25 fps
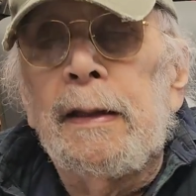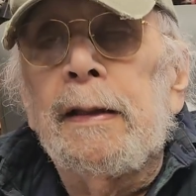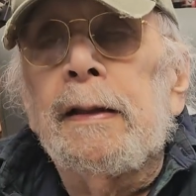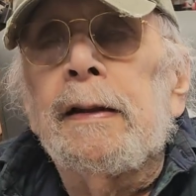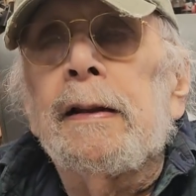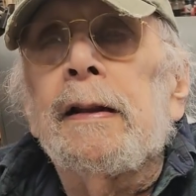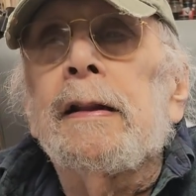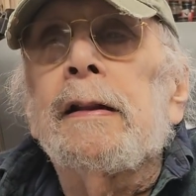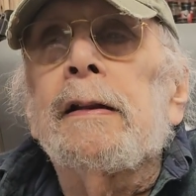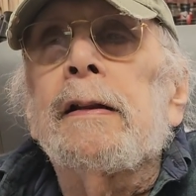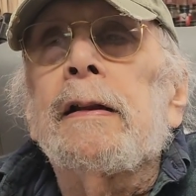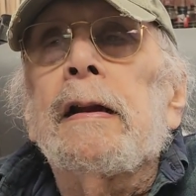
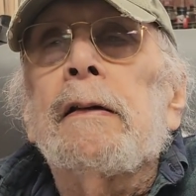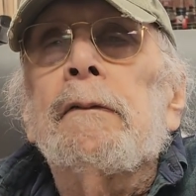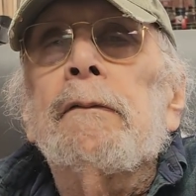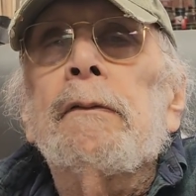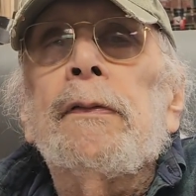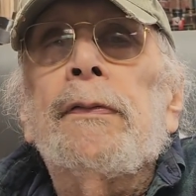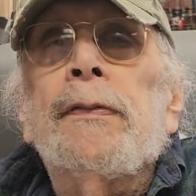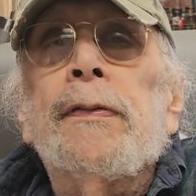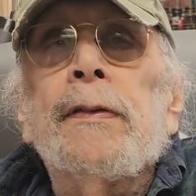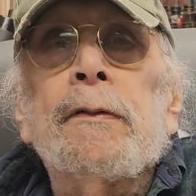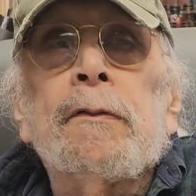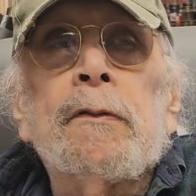and
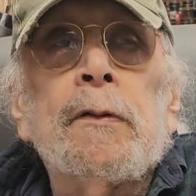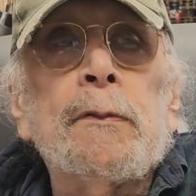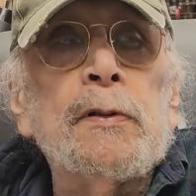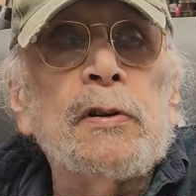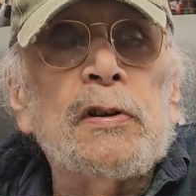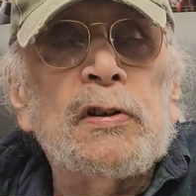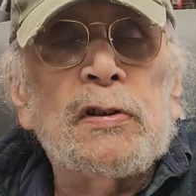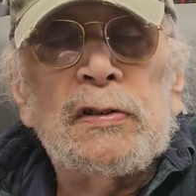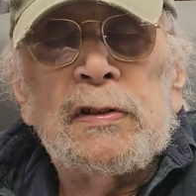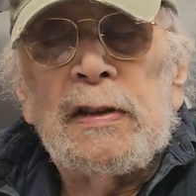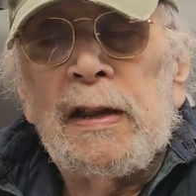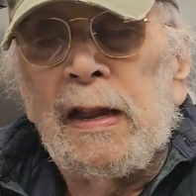everything would
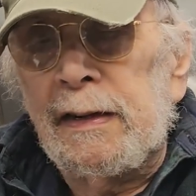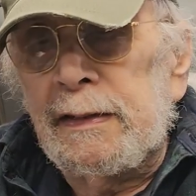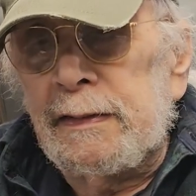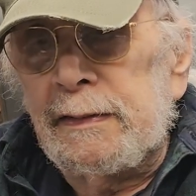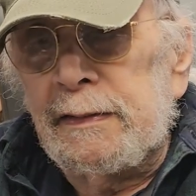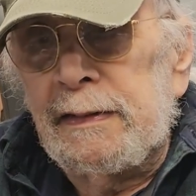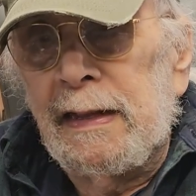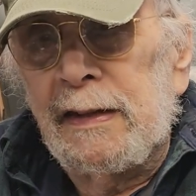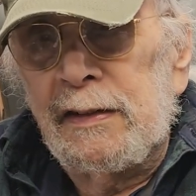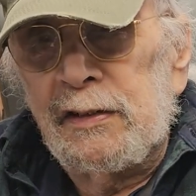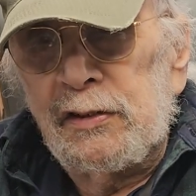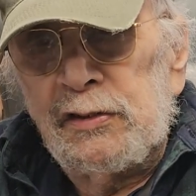be
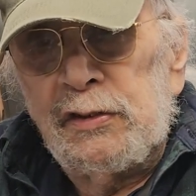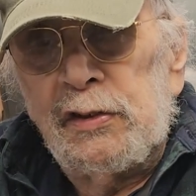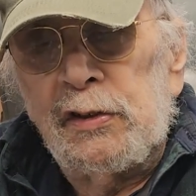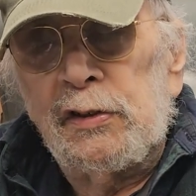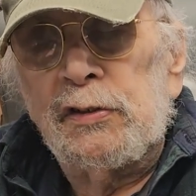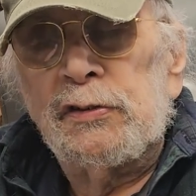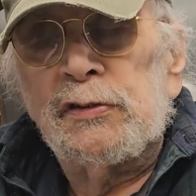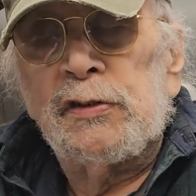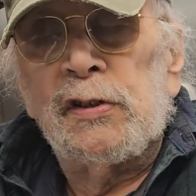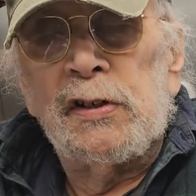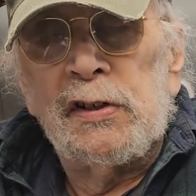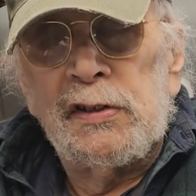stacked
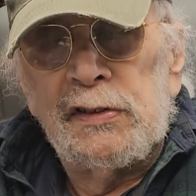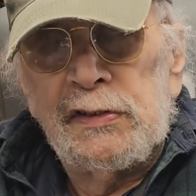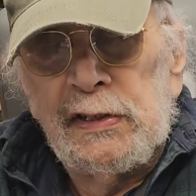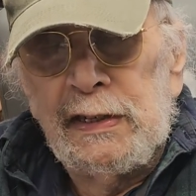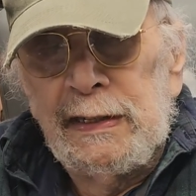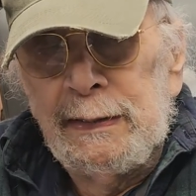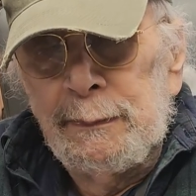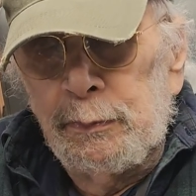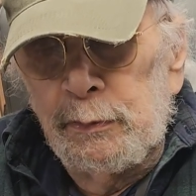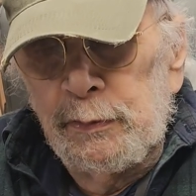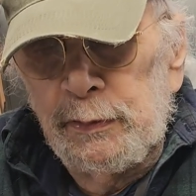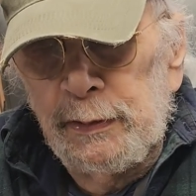downstairs on a
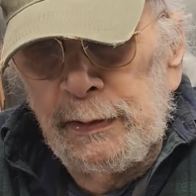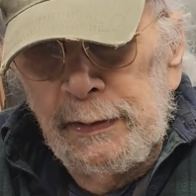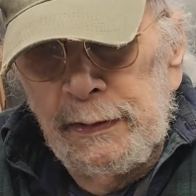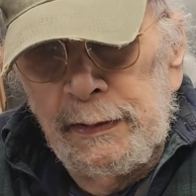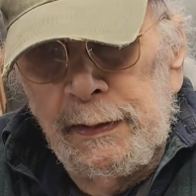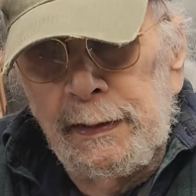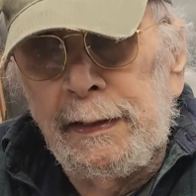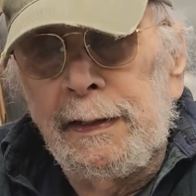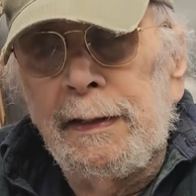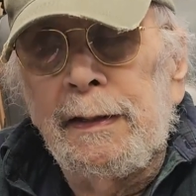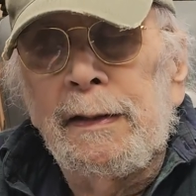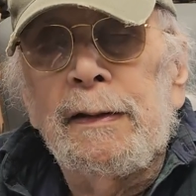table
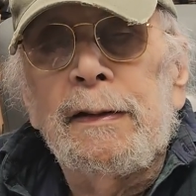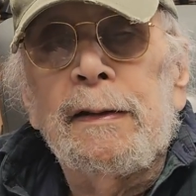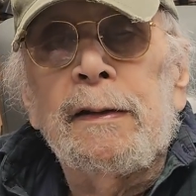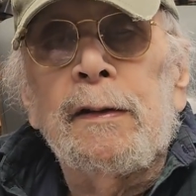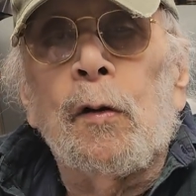neatly,